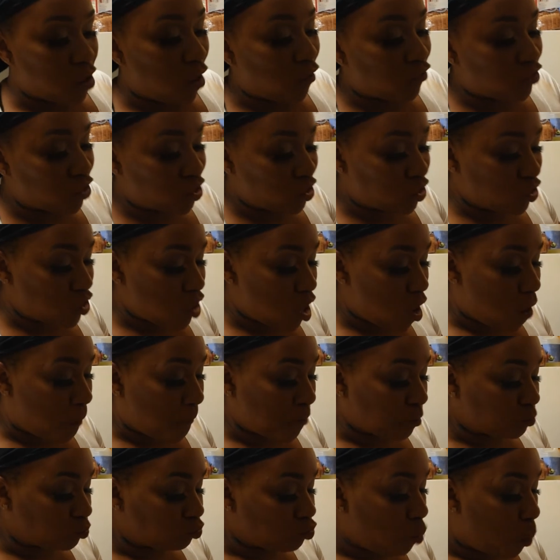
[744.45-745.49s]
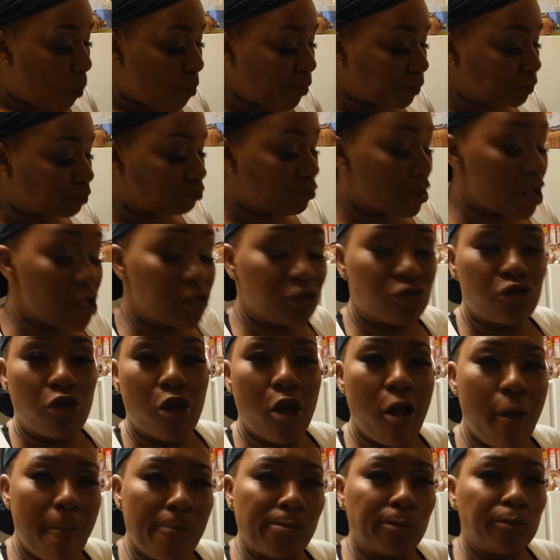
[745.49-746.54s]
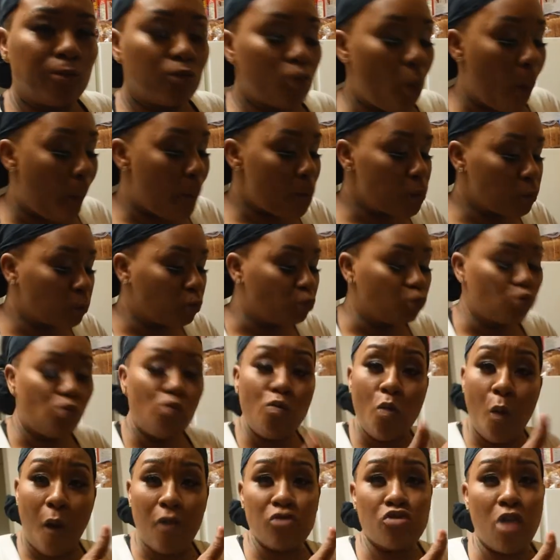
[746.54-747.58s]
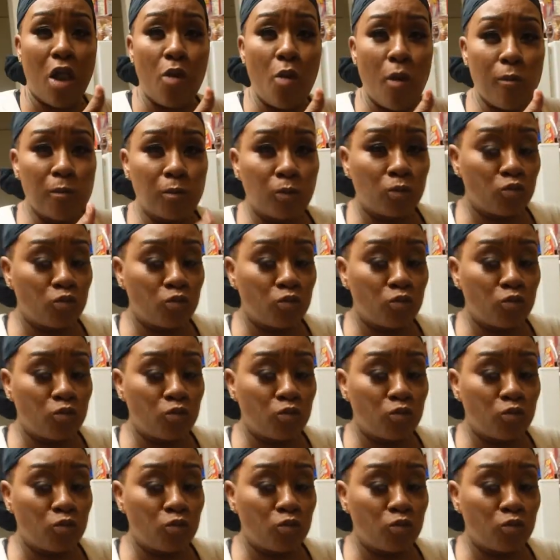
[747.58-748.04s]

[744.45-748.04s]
definitely there. Oh, good. You want to try one?